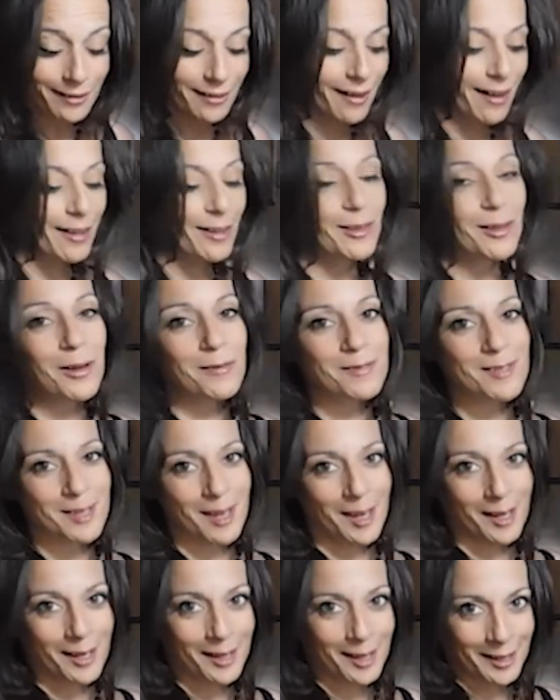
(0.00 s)
I love
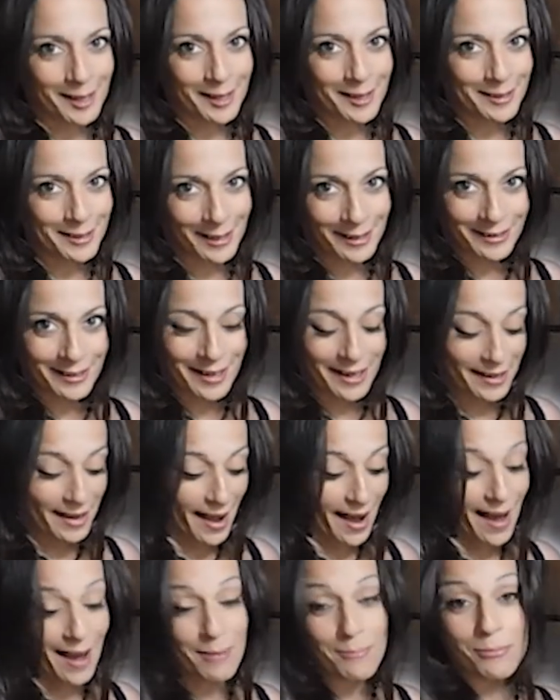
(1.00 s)
saying kinnikinick.
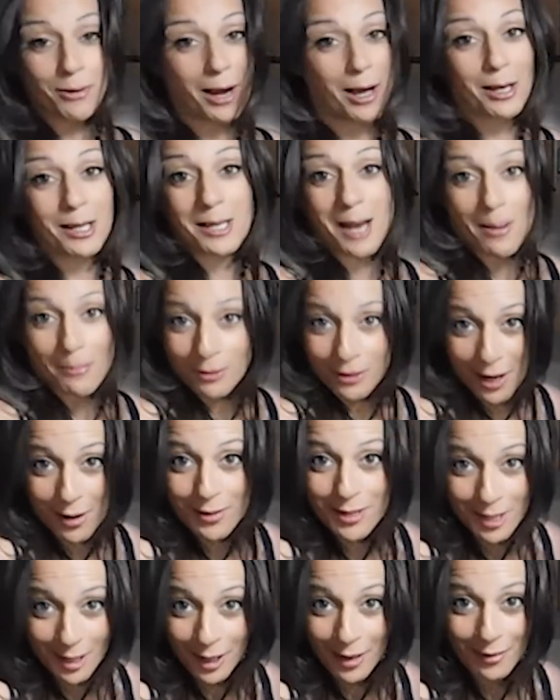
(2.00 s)
I'm probably not
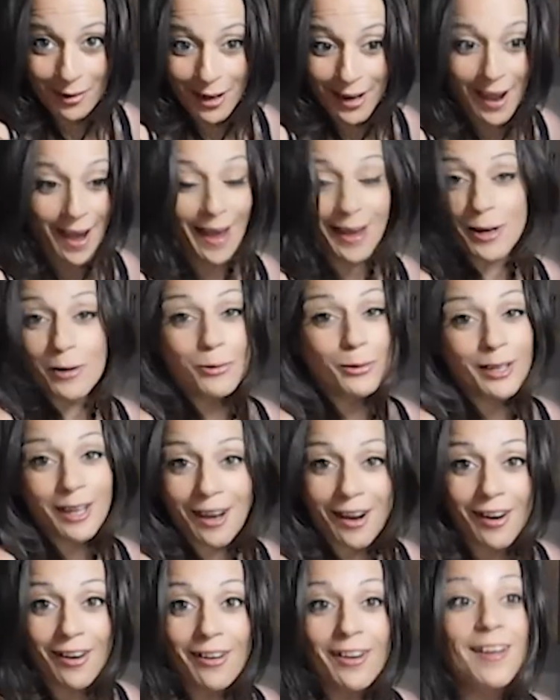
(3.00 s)
pronouncing it right. I don't
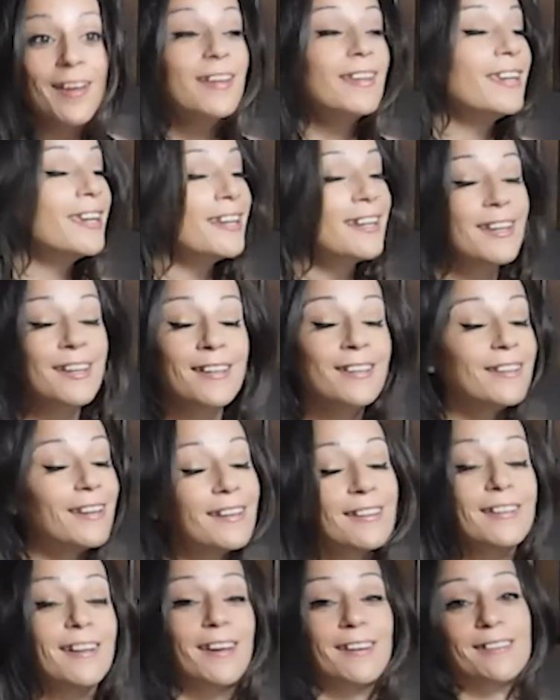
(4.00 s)
care.
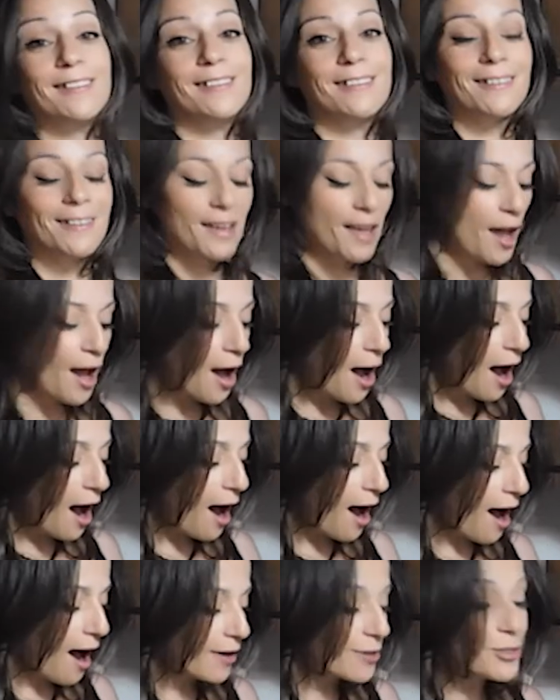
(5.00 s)
Kinnikinick.
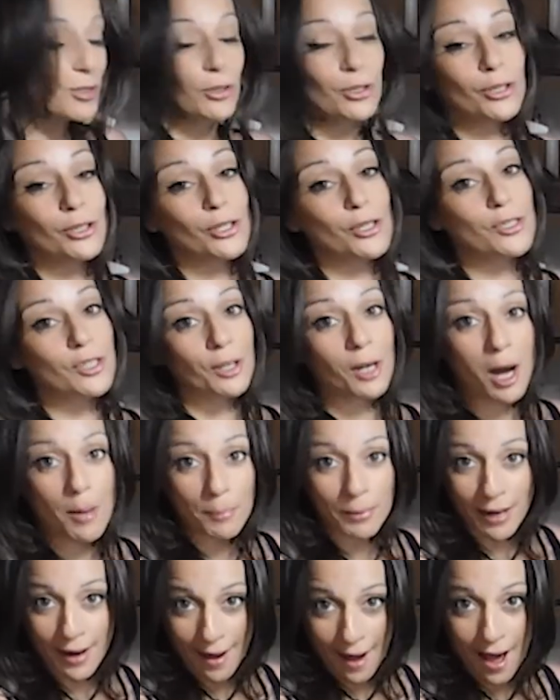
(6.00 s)
So you're going to use
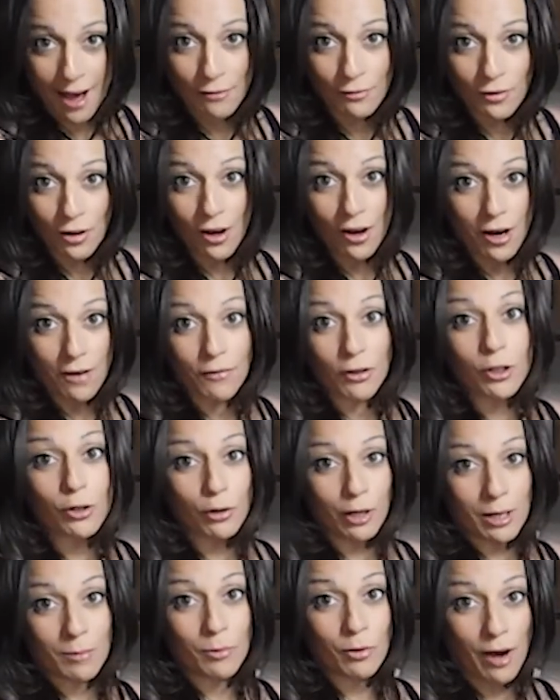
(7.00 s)
1.5 cups of our
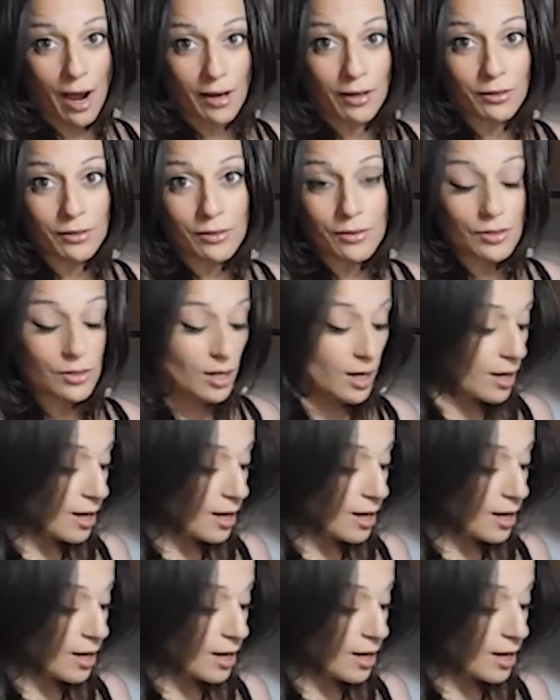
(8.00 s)
graham crackers.